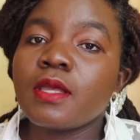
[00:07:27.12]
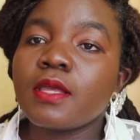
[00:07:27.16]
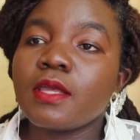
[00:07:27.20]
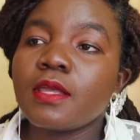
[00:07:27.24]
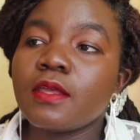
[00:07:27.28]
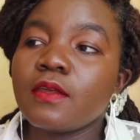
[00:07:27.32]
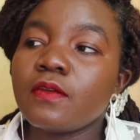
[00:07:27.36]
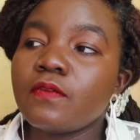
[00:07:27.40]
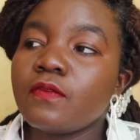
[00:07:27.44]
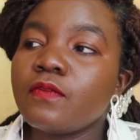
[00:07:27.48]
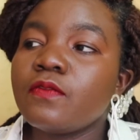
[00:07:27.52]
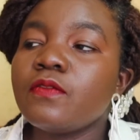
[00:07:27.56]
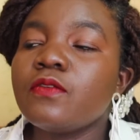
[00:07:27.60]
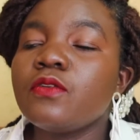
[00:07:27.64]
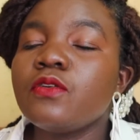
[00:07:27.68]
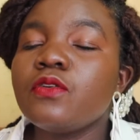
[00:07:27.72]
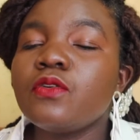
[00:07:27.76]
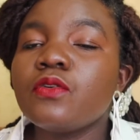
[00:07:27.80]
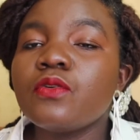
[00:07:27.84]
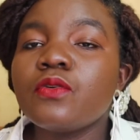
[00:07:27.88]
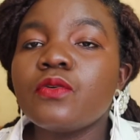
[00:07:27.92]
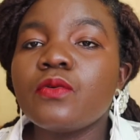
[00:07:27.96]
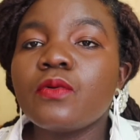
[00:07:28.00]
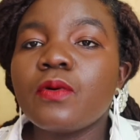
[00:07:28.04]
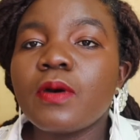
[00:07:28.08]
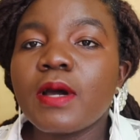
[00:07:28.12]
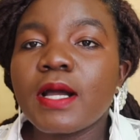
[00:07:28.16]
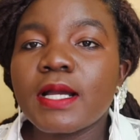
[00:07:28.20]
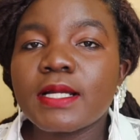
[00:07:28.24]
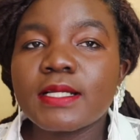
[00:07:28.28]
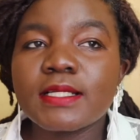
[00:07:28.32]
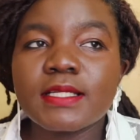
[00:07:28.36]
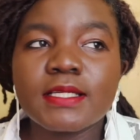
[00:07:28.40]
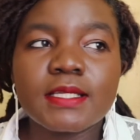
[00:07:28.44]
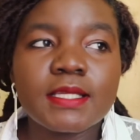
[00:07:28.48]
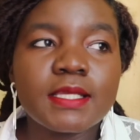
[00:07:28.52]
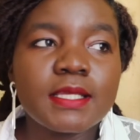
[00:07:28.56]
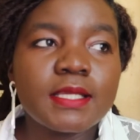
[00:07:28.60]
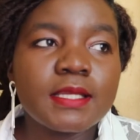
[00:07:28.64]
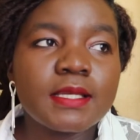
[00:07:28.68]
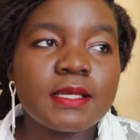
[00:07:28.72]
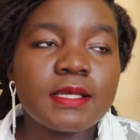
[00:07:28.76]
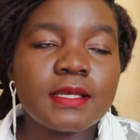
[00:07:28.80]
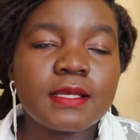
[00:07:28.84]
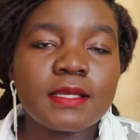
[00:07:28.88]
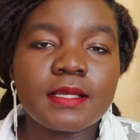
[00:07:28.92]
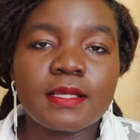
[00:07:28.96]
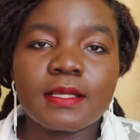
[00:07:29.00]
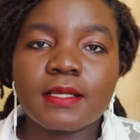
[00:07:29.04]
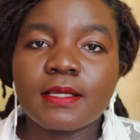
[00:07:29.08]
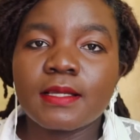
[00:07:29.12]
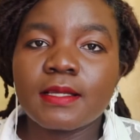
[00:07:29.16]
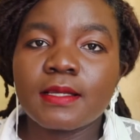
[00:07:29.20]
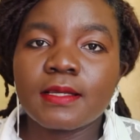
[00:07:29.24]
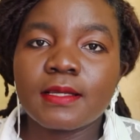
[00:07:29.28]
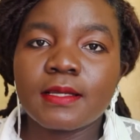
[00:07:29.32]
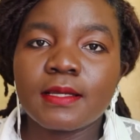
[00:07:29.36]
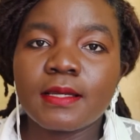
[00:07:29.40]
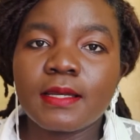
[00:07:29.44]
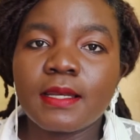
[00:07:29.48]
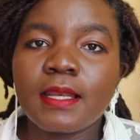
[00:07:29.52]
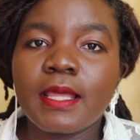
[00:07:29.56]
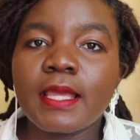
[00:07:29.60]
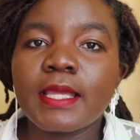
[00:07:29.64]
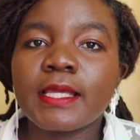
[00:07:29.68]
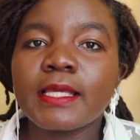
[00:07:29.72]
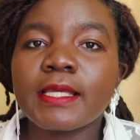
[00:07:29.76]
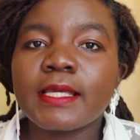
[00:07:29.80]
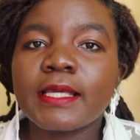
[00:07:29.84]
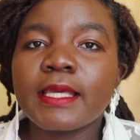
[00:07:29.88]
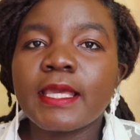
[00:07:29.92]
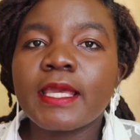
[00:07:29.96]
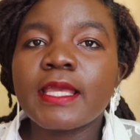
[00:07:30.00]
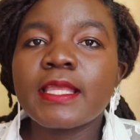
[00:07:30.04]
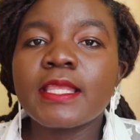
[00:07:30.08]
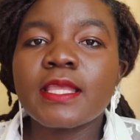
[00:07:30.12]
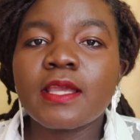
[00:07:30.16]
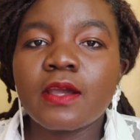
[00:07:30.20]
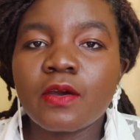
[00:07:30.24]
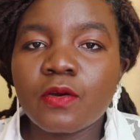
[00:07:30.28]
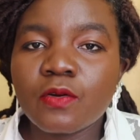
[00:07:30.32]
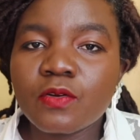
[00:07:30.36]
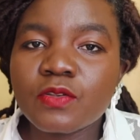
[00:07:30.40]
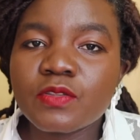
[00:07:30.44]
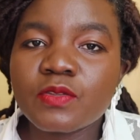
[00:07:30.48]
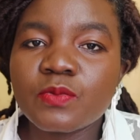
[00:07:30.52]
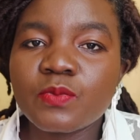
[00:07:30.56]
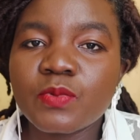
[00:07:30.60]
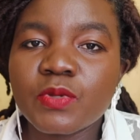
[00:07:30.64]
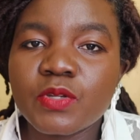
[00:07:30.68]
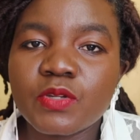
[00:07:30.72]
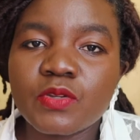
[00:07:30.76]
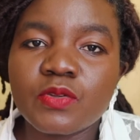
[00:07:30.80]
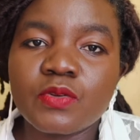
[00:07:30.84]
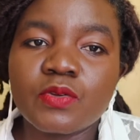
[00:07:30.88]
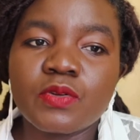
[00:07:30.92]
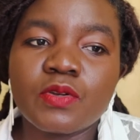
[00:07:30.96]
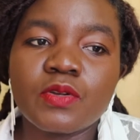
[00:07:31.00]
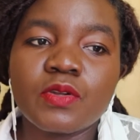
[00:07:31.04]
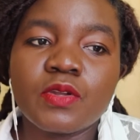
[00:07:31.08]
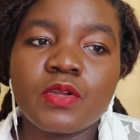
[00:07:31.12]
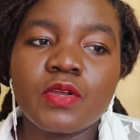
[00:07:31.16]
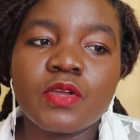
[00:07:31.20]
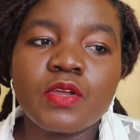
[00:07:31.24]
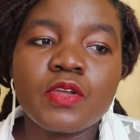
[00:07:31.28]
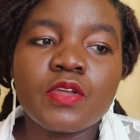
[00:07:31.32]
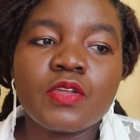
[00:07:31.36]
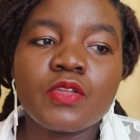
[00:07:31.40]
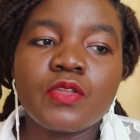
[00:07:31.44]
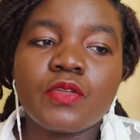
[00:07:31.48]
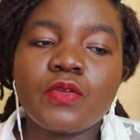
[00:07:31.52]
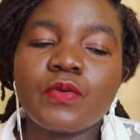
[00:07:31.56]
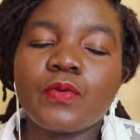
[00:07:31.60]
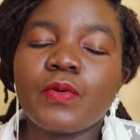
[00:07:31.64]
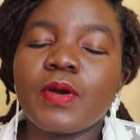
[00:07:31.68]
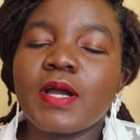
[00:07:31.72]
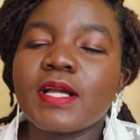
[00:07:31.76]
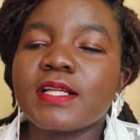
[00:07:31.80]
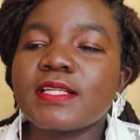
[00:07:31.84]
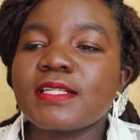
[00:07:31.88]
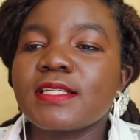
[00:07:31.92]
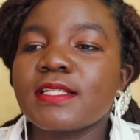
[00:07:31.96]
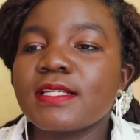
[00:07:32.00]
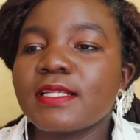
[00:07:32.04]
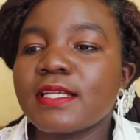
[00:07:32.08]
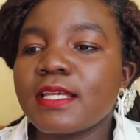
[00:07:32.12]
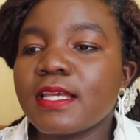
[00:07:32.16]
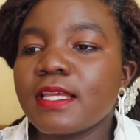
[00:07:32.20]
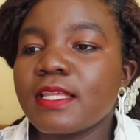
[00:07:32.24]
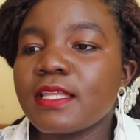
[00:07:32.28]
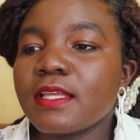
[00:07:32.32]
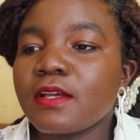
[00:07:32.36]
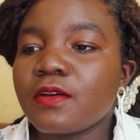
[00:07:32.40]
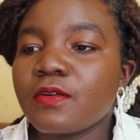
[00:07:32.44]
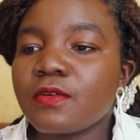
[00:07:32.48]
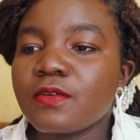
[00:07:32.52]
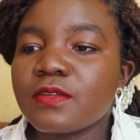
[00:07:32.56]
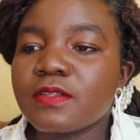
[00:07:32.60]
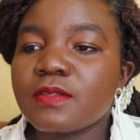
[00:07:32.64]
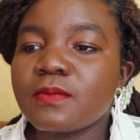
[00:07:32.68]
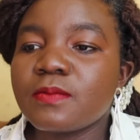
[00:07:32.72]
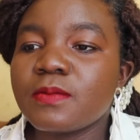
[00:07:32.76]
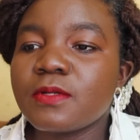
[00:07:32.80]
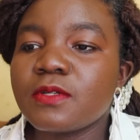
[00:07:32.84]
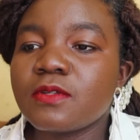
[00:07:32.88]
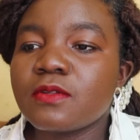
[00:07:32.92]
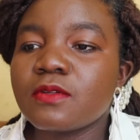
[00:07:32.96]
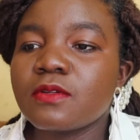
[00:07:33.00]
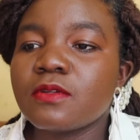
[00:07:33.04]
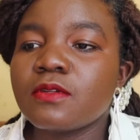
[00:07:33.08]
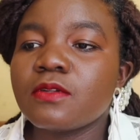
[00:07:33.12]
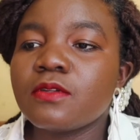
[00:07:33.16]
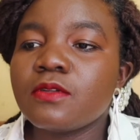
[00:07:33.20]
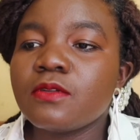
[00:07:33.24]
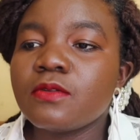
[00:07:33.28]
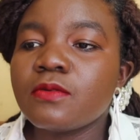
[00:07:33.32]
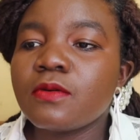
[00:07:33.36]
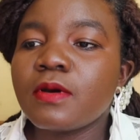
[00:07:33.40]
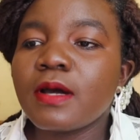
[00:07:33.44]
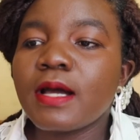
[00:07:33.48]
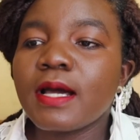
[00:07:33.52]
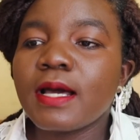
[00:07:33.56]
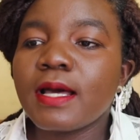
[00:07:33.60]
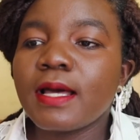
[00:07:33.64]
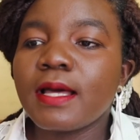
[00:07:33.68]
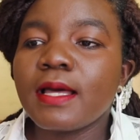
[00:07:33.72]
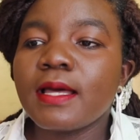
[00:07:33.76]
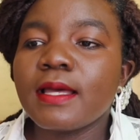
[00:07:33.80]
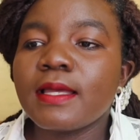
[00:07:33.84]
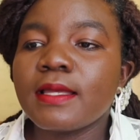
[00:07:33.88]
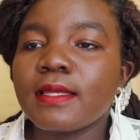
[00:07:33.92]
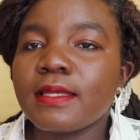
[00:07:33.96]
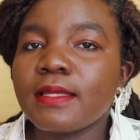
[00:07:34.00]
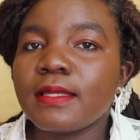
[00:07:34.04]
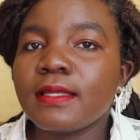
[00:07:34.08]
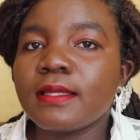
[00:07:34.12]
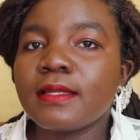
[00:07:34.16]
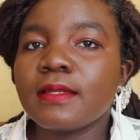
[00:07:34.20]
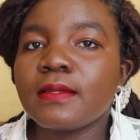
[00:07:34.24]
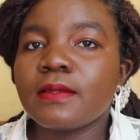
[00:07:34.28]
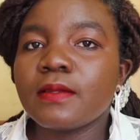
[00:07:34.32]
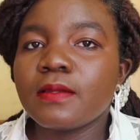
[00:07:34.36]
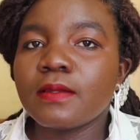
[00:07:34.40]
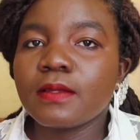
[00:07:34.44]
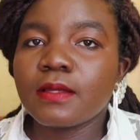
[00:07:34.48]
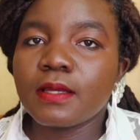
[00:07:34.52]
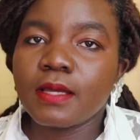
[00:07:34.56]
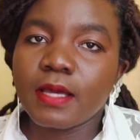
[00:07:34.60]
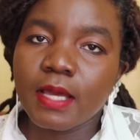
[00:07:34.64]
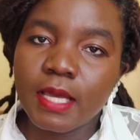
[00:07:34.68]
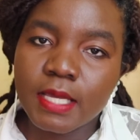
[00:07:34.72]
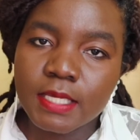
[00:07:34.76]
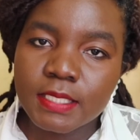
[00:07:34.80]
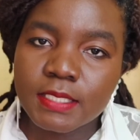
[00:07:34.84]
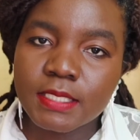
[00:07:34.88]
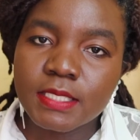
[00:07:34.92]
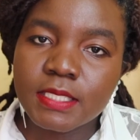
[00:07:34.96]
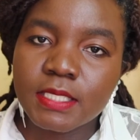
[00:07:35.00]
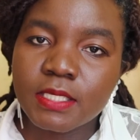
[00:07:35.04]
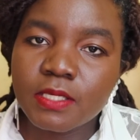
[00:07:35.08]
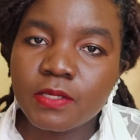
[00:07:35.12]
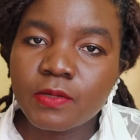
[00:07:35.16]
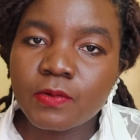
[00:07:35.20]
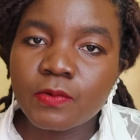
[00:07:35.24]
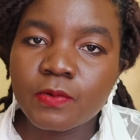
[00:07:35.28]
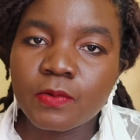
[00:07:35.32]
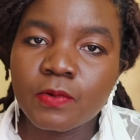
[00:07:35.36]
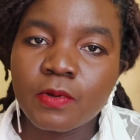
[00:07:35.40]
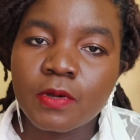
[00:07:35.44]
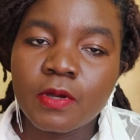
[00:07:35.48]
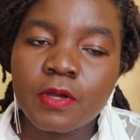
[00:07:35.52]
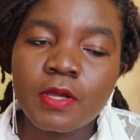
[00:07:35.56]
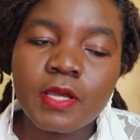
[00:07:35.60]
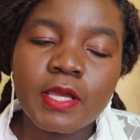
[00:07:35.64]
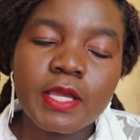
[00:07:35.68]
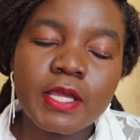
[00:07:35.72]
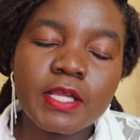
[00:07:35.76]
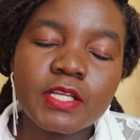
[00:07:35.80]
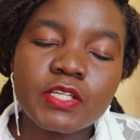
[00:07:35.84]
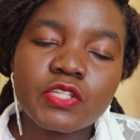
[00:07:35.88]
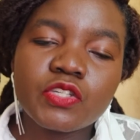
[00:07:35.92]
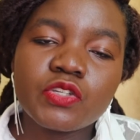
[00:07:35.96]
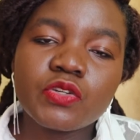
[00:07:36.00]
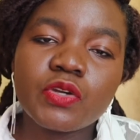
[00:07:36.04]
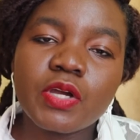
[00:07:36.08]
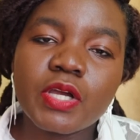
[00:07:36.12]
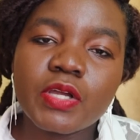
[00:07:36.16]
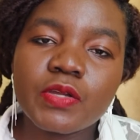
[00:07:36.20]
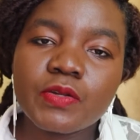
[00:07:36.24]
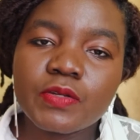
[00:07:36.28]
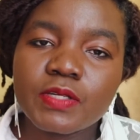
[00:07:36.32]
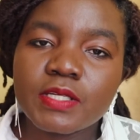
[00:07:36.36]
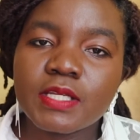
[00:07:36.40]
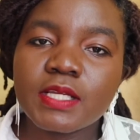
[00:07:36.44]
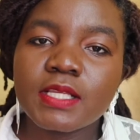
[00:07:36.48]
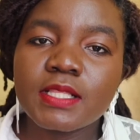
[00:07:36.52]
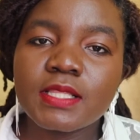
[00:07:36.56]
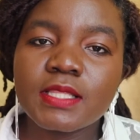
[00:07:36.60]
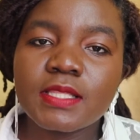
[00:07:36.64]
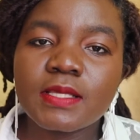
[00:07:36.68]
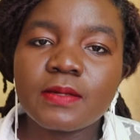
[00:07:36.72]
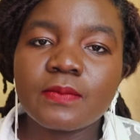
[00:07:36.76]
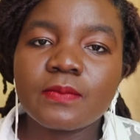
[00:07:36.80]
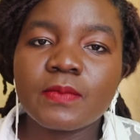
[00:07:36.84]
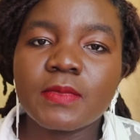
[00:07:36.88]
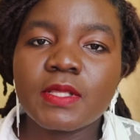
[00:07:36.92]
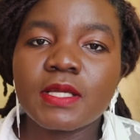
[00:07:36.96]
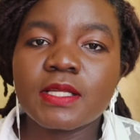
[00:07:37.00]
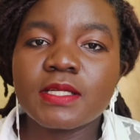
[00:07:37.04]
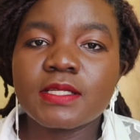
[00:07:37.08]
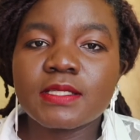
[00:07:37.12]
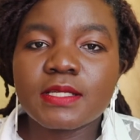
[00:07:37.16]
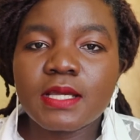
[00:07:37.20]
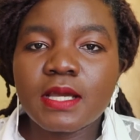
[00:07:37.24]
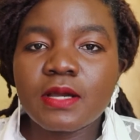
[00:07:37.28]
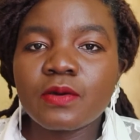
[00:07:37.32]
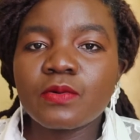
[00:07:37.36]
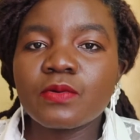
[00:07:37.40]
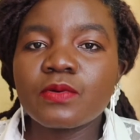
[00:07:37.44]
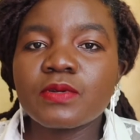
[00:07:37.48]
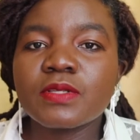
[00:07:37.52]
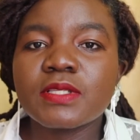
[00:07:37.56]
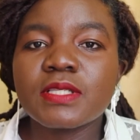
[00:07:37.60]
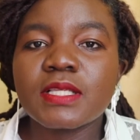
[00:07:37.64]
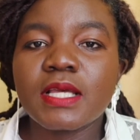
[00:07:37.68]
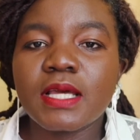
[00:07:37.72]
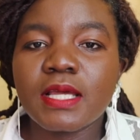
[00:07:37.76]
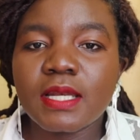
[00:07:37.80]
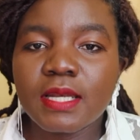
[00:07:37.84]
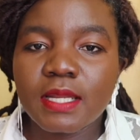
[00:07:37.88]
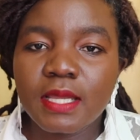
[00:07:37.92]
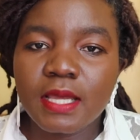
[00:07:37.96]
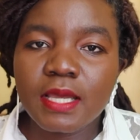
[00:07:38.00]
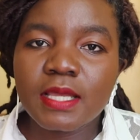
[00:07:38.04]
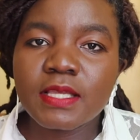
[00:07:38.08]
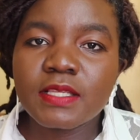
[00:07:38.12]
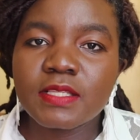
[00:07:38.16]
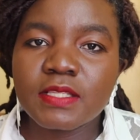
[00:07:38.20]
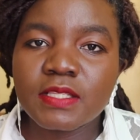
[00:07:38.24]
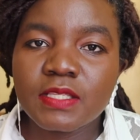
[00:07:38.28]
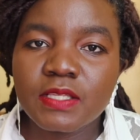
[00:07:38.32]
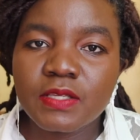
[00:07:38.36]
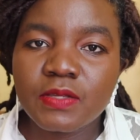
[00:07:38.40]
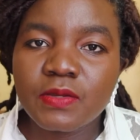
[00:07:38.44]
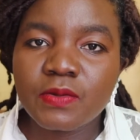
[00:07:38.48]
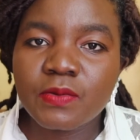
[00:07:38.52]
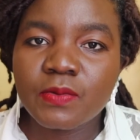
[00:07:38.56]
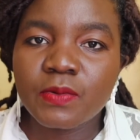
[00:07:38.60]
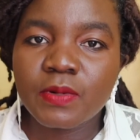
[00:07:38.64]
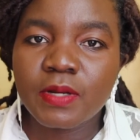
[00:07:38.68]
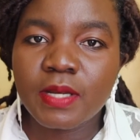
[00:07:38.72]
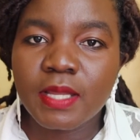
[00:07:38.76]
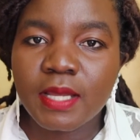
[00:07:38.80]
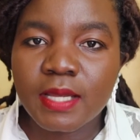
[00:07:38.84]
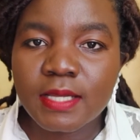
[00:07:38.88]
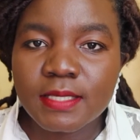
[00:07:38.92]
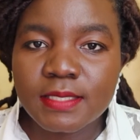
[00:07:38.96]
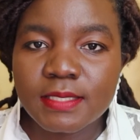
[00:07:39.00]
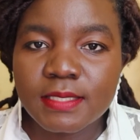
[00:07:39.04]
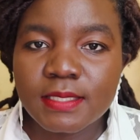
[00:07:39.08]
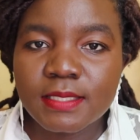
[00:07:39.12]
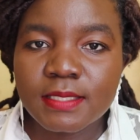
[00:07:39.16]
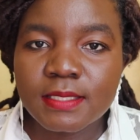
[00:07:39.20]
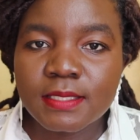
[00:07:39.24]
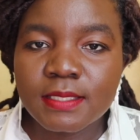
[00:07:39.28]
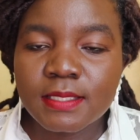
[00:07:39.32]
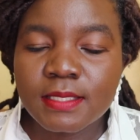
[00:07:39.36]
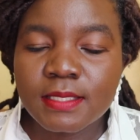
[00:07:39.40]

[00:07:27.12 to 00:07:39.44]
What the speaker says: If you worked in like Kenya Hospital, you worked in Kenya Hospital, you are in ICU, ensure you tell them that I was an ICU nurse.